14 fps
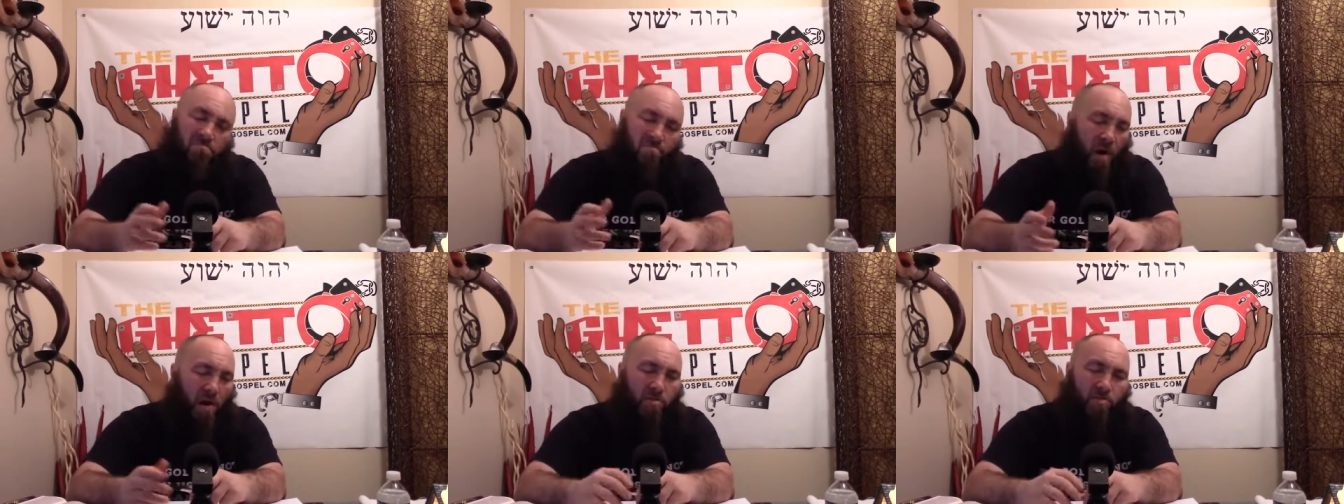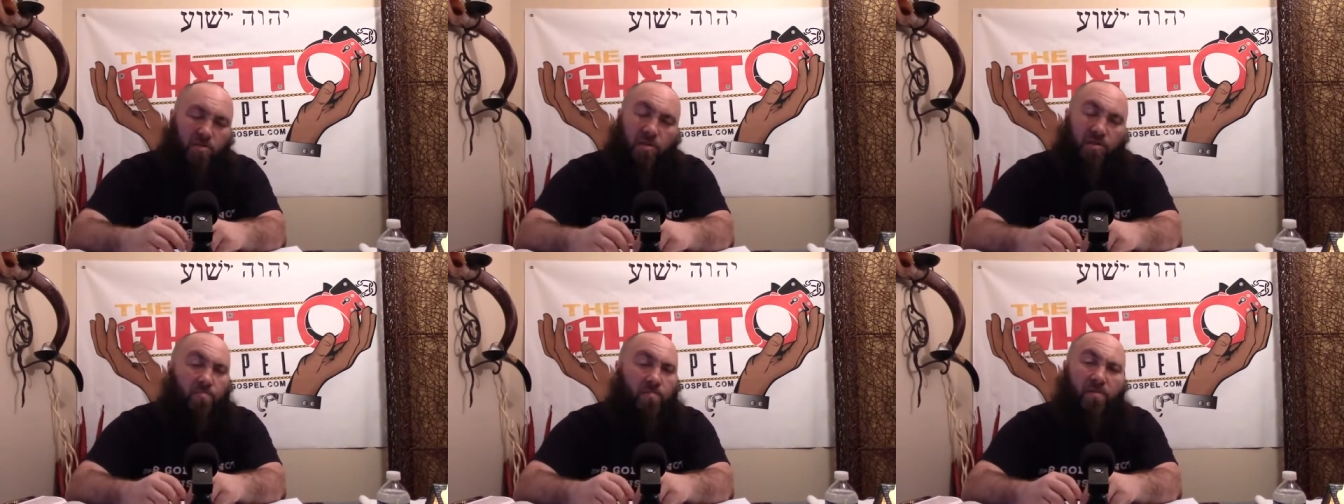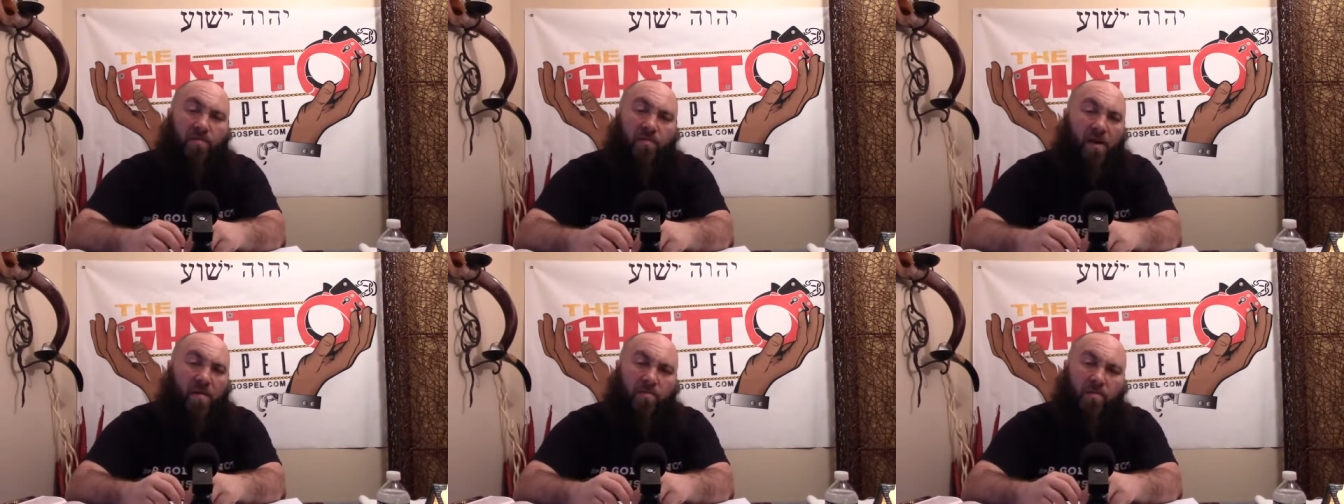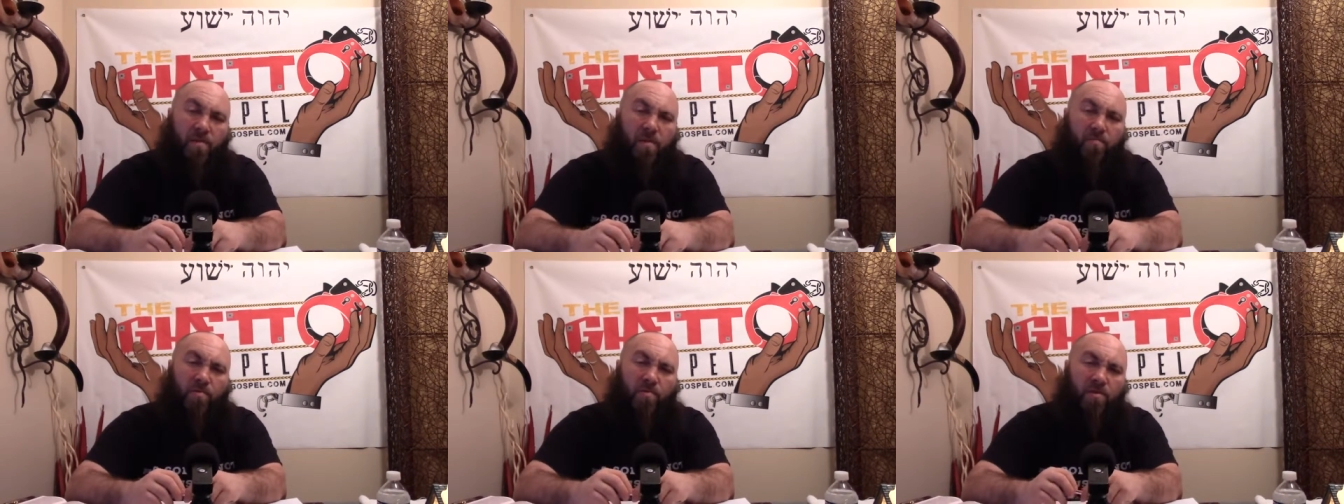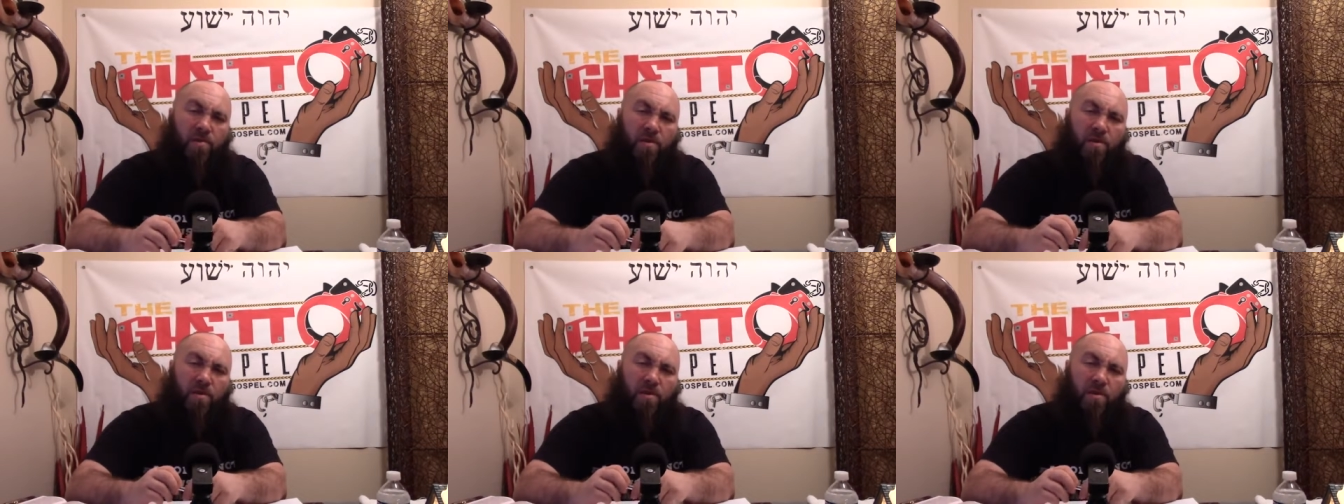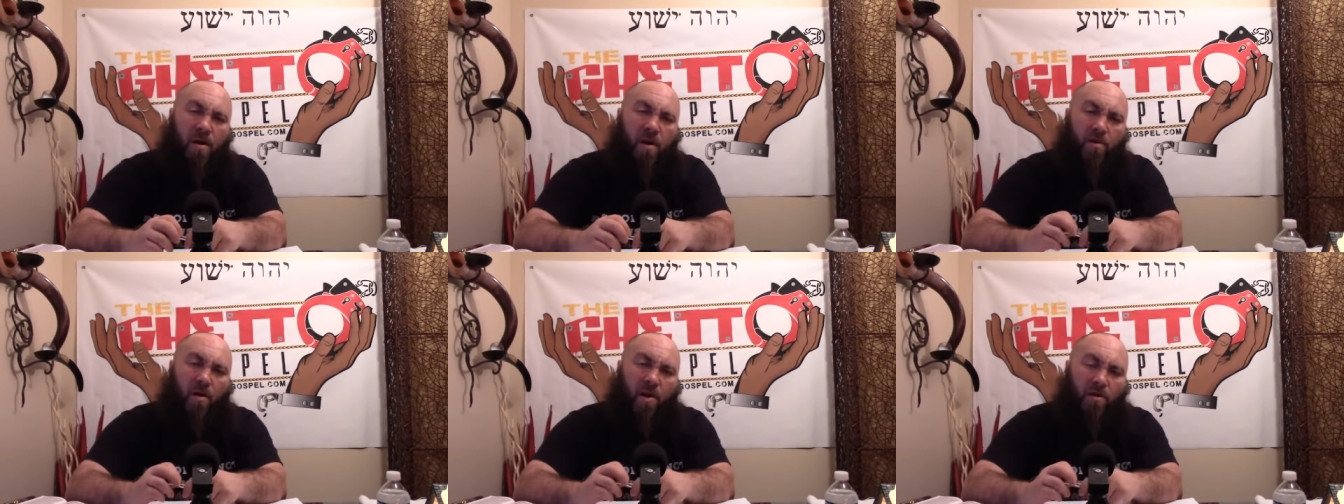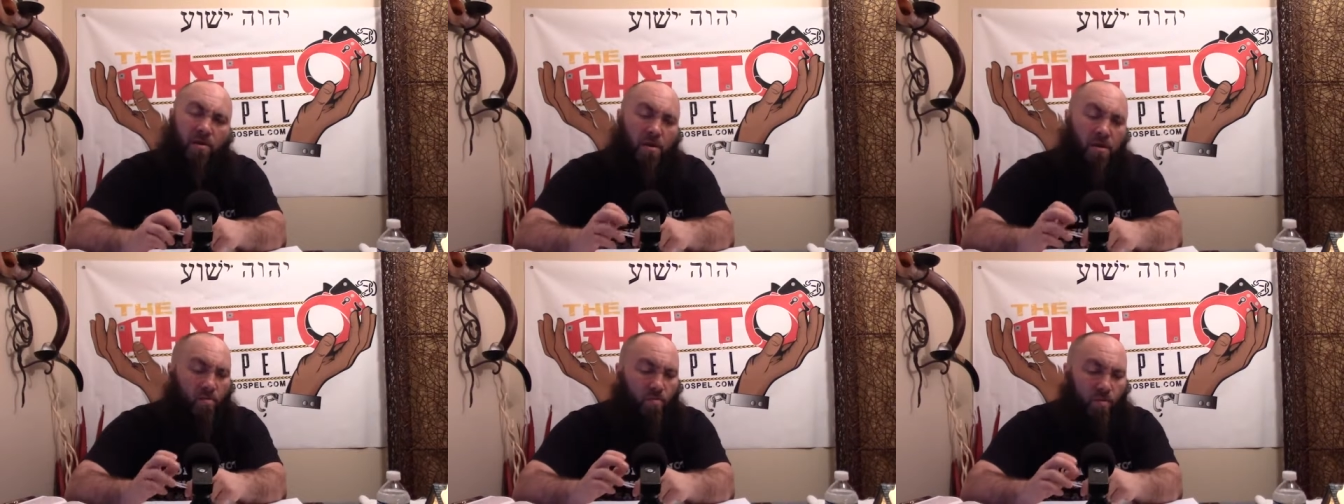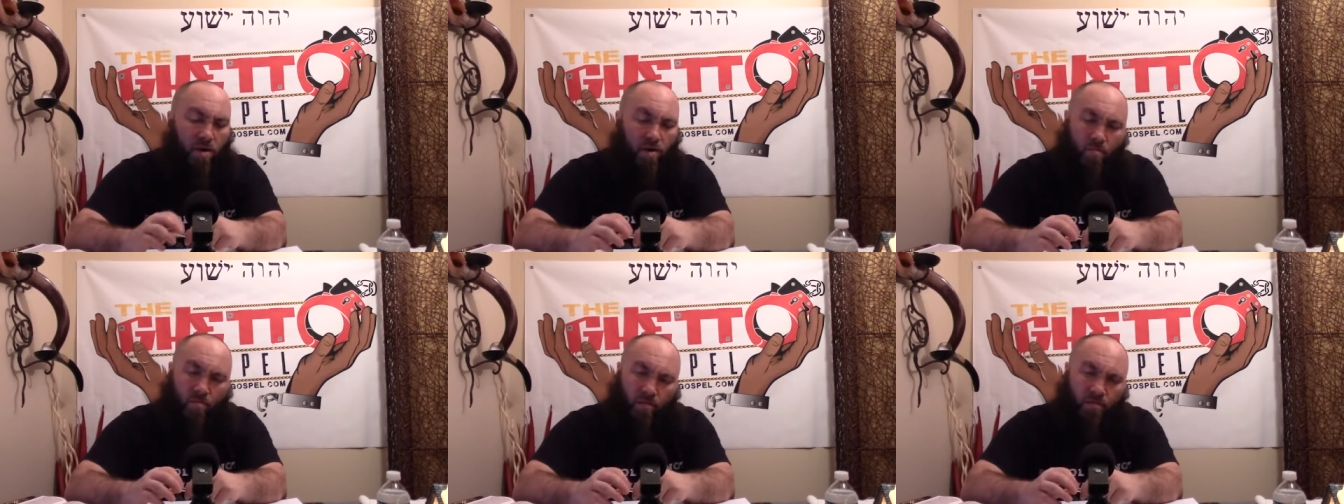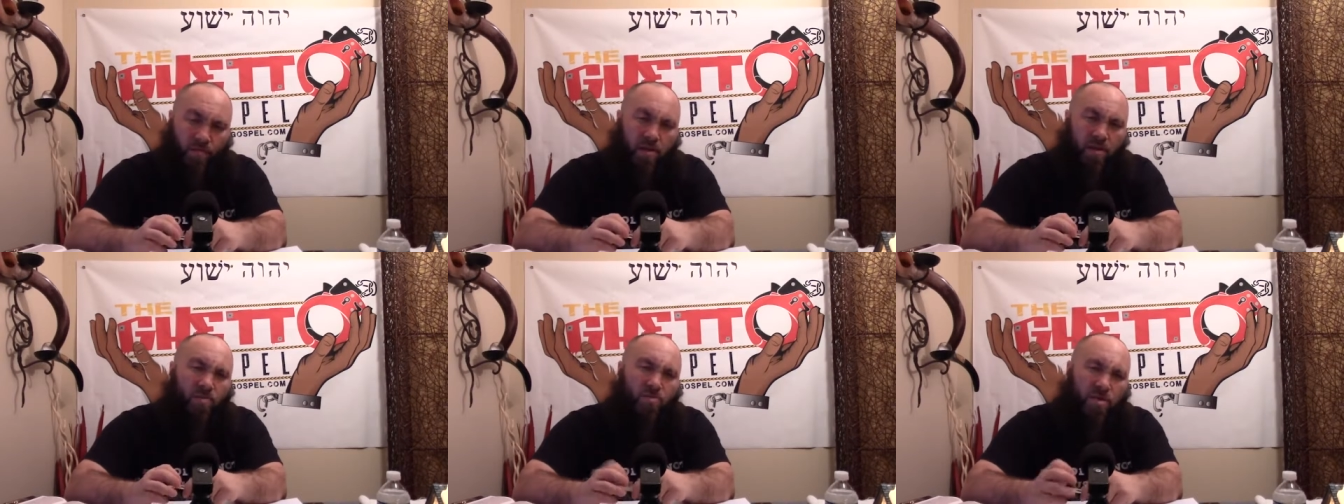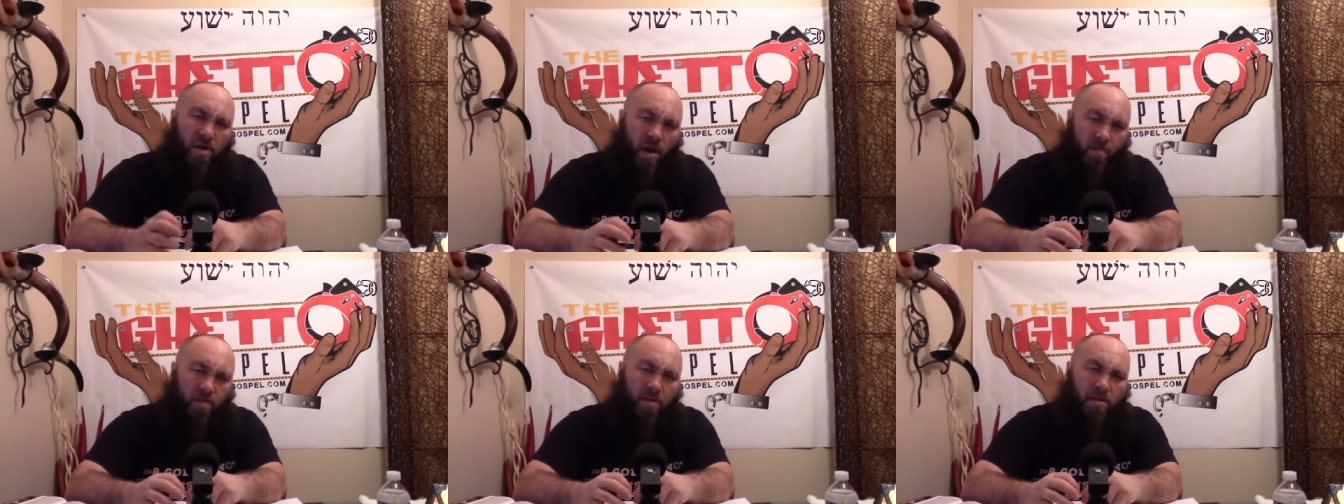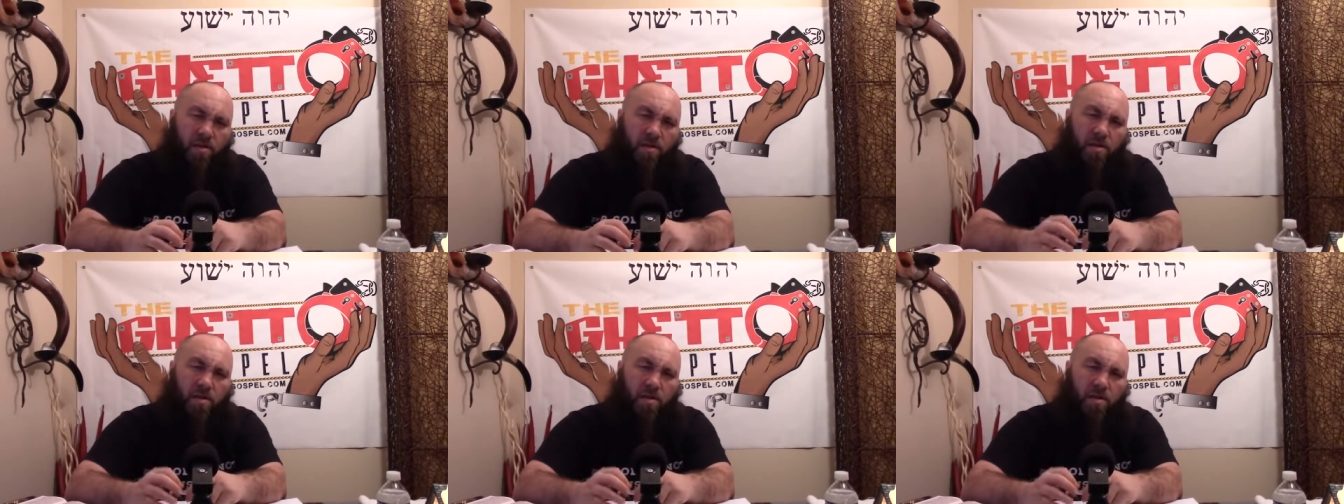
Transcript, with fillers: Partner just means family member. All right? We got more videos coming.